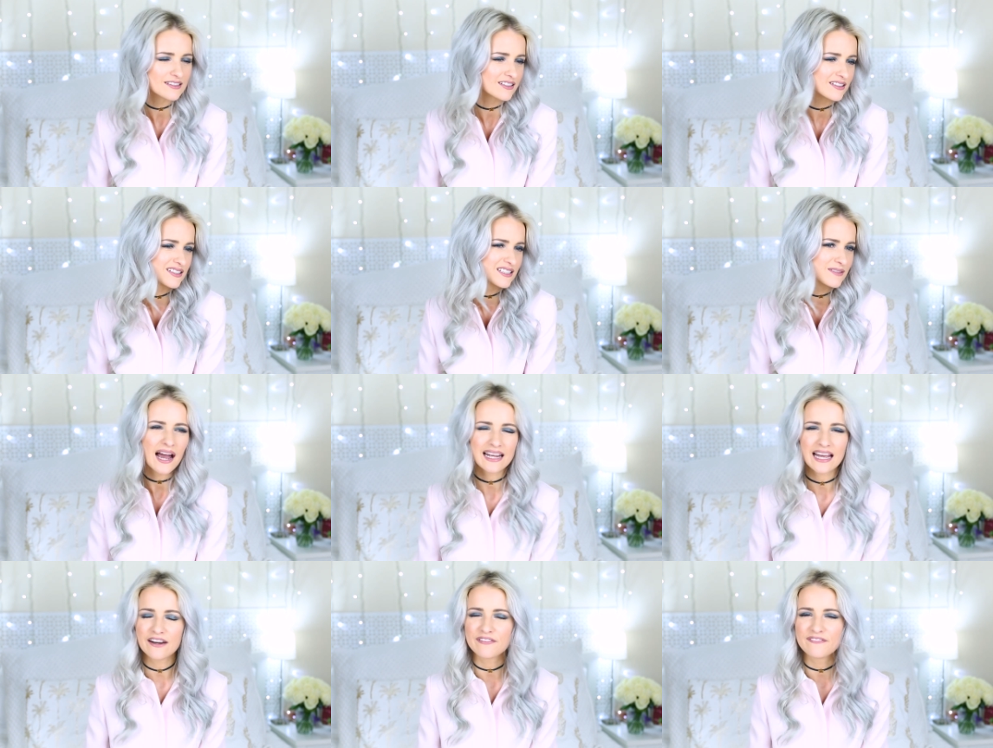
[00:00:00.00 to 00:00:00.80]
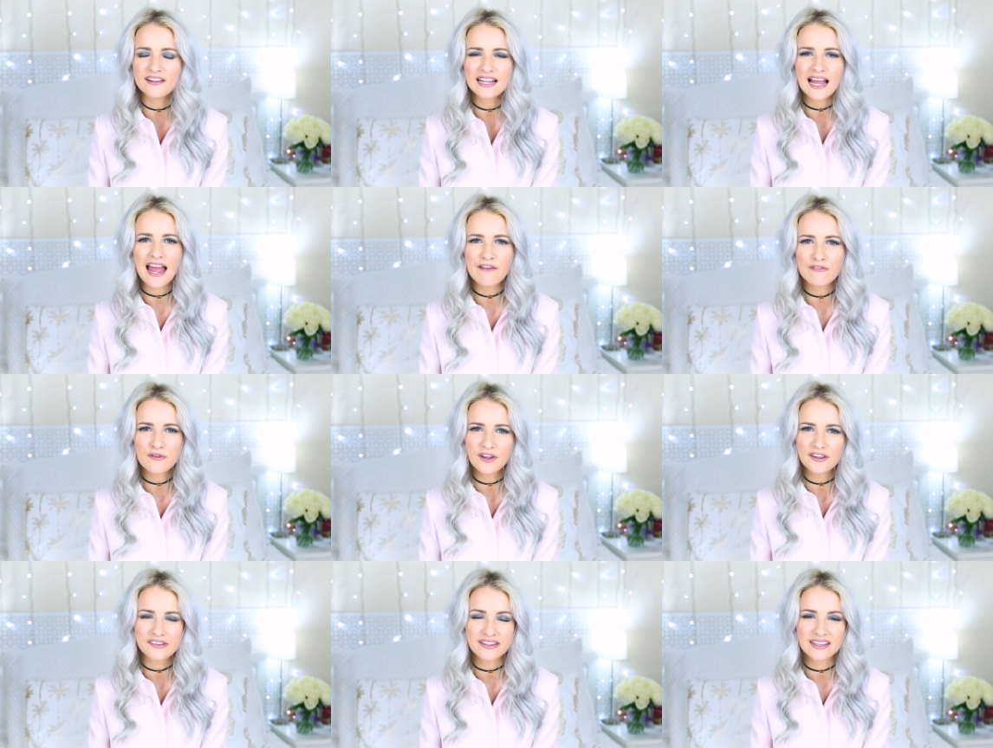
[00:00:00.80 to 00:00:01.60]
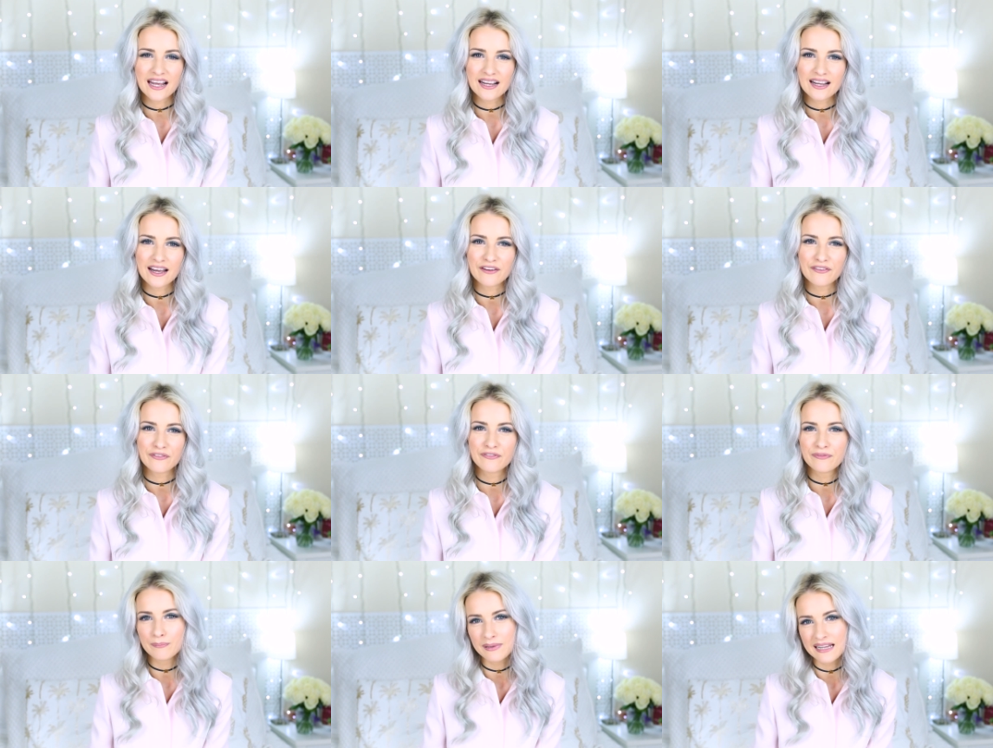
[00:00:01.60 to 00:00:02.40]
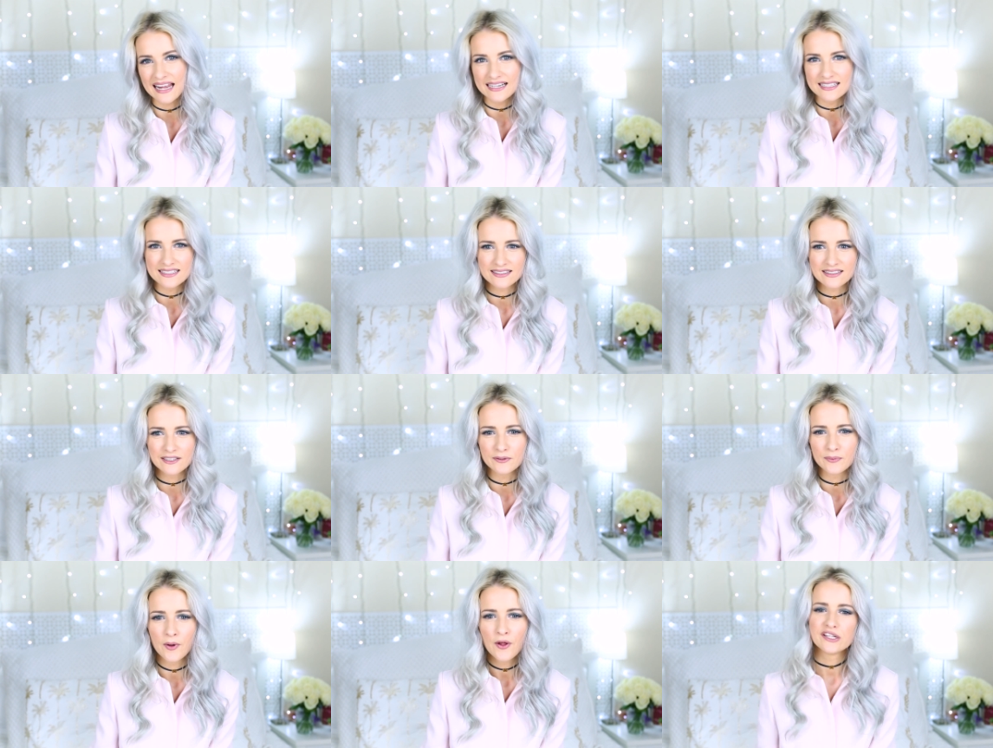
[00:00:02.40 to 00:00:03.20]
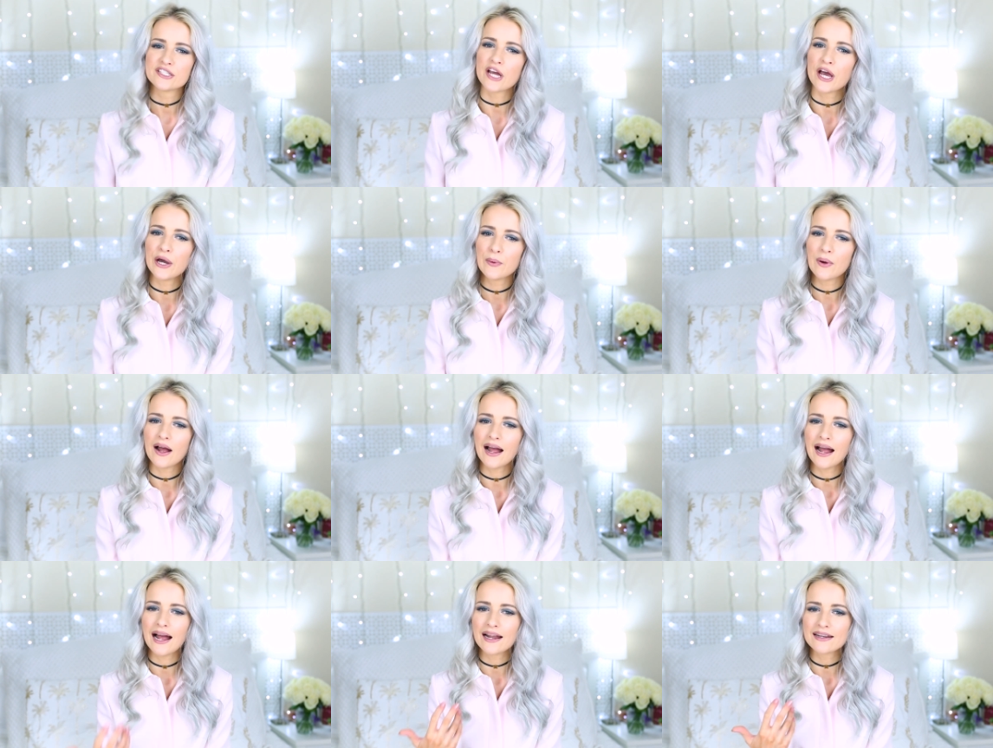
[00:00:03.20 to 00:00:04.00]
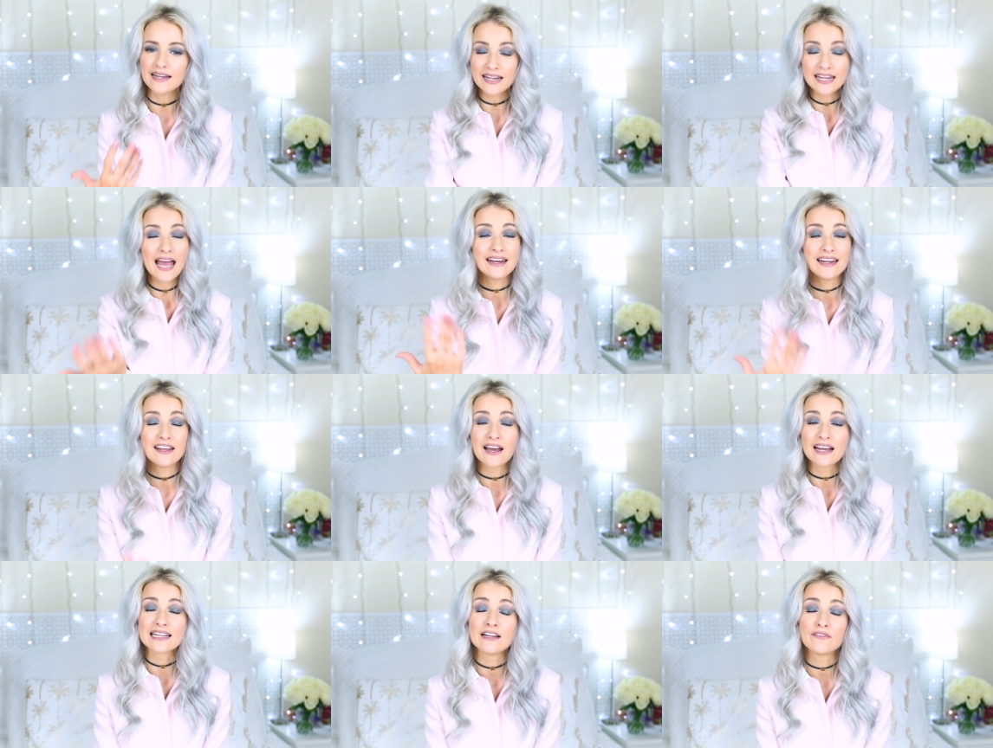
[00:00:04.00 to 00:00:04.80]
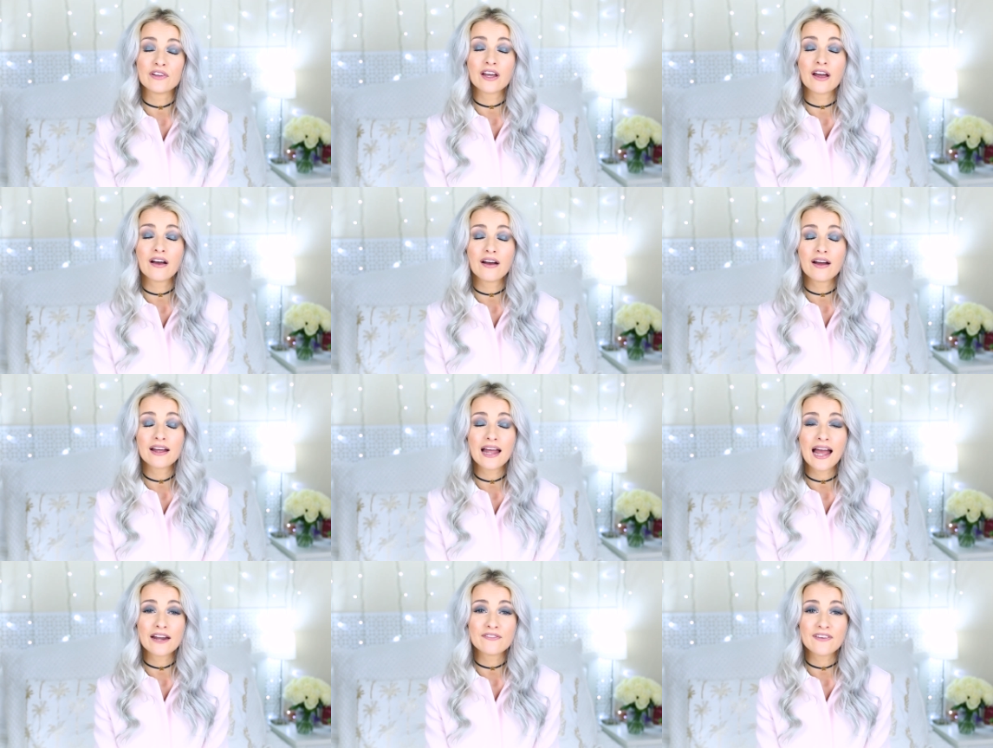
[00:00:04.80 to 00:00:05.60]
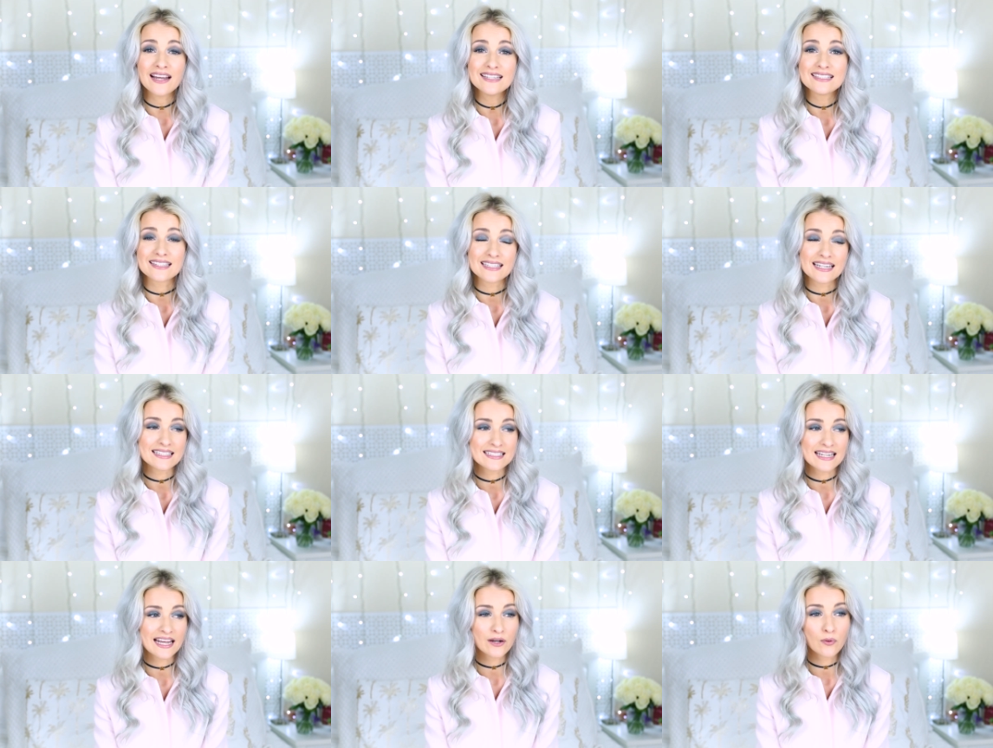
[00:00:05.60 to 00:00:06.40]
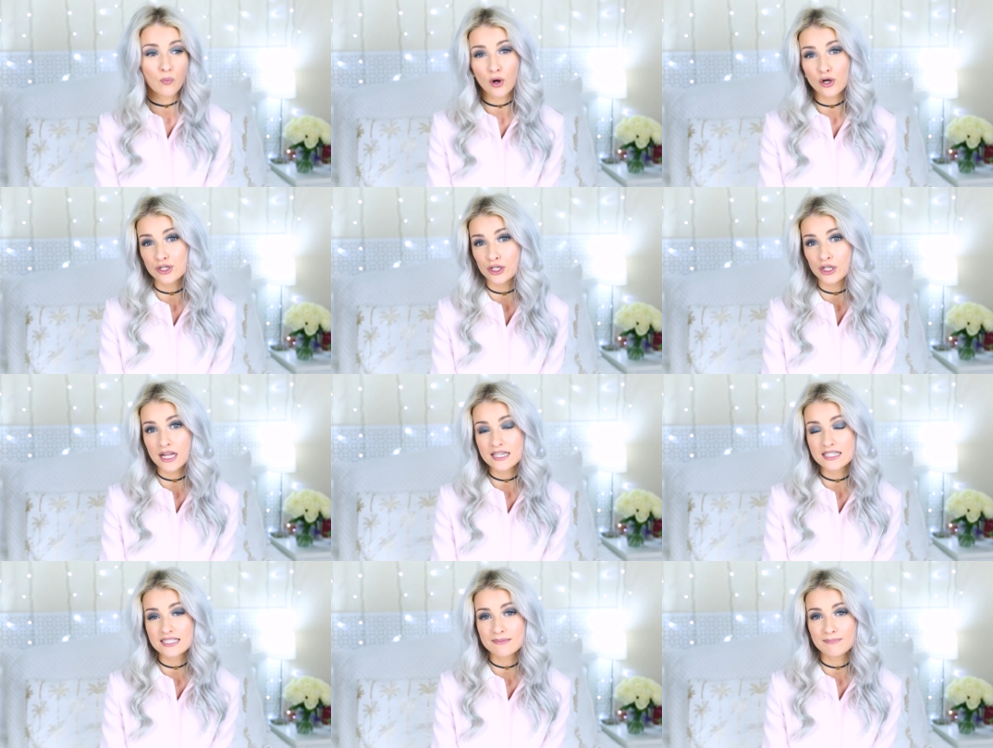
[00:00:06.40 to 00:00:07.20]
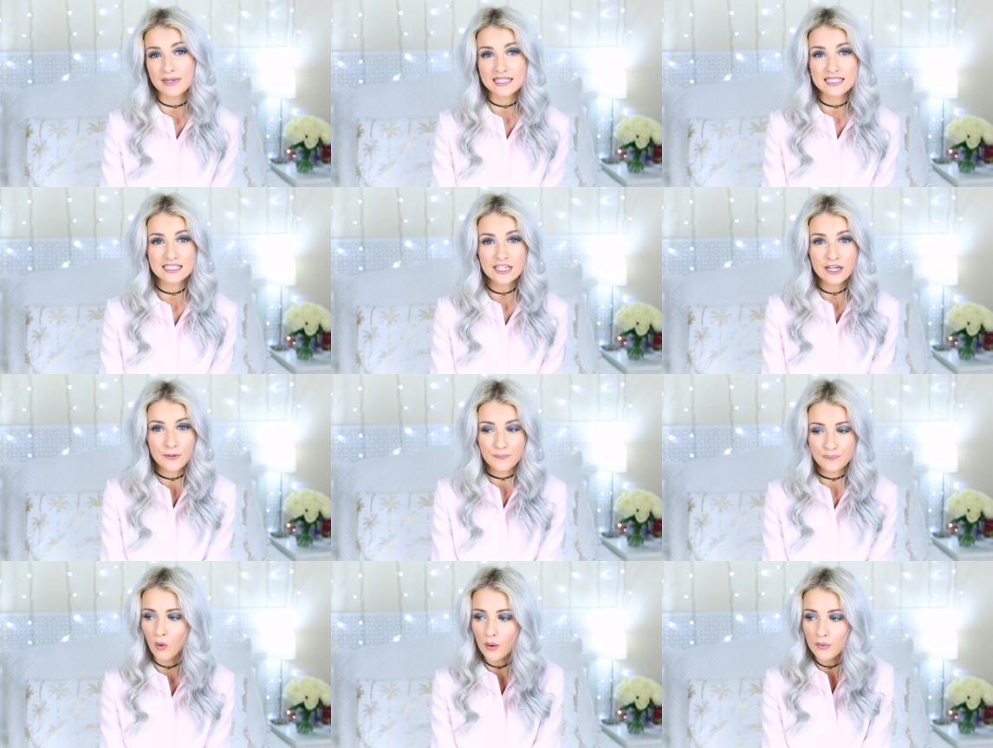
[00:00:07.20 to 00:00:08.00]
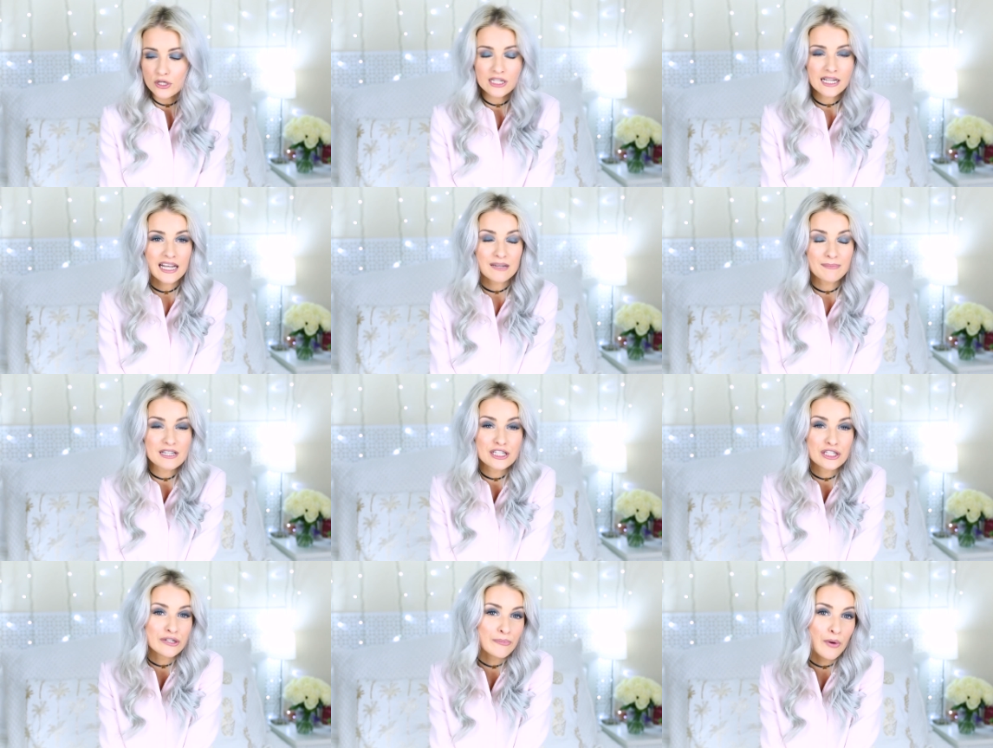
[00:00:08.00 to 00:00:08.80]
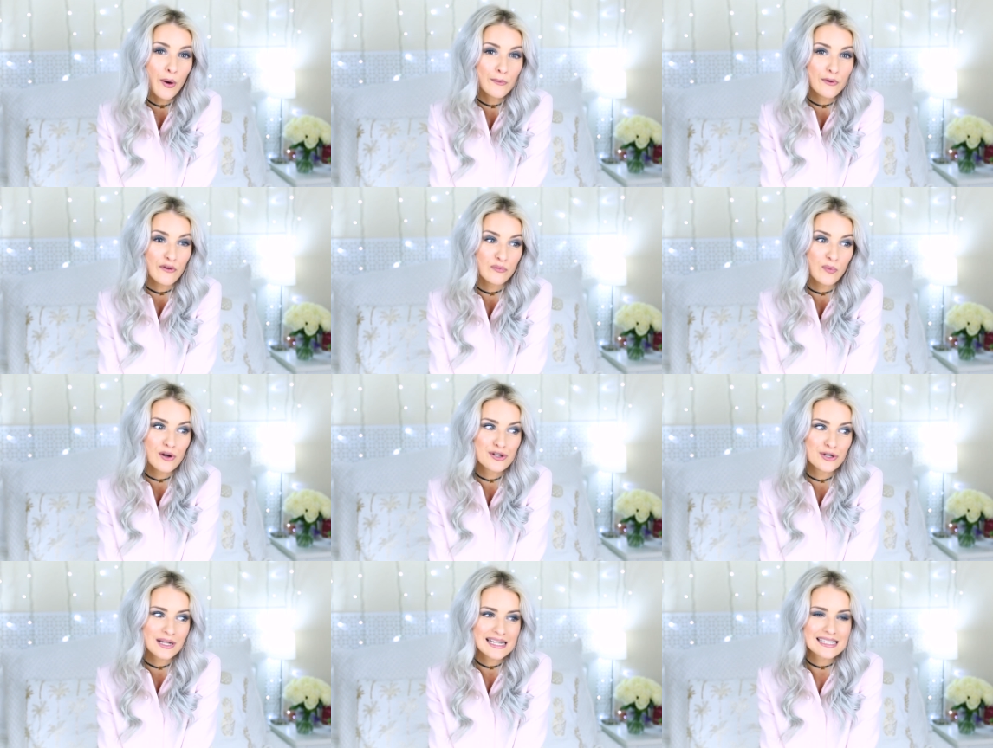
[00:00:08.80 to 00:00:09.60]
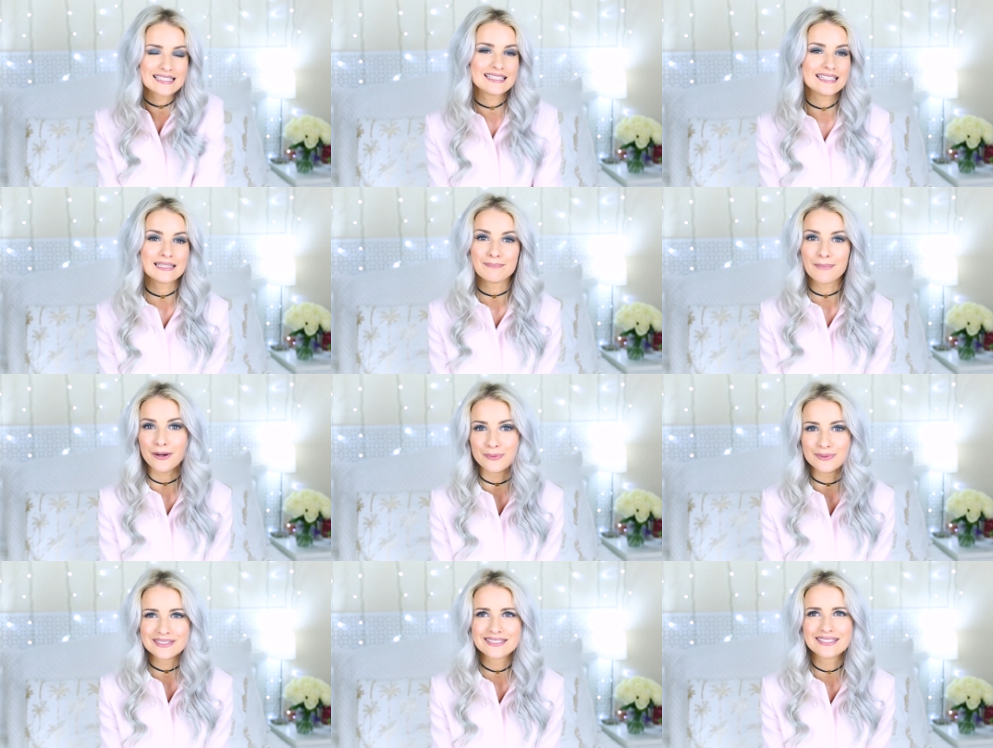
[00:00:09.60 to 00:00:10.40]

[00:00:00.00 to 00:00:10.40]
it's just, I kind of feel like everyone's in that kind of place though. So I, again, I'd love your advice on this. Like, what do you like to, me to do? What would you like me to do more of? What do you like to see the most?